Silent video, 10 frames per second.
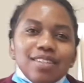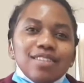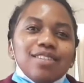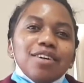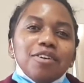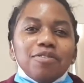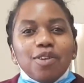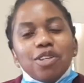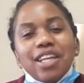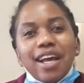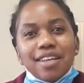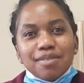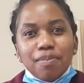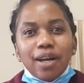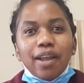Sort of not nice
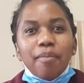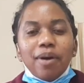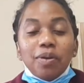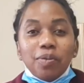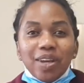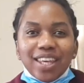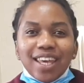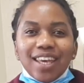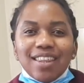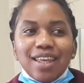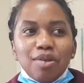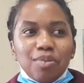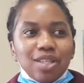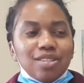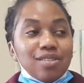part about working in the
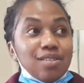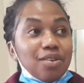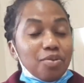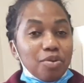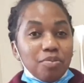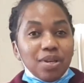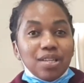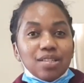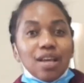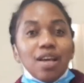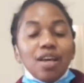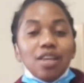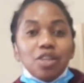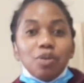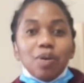emergency room is
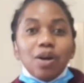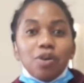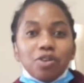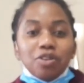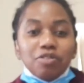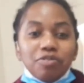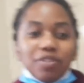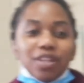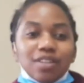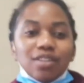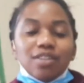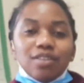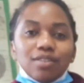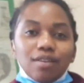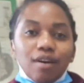you are on your feet the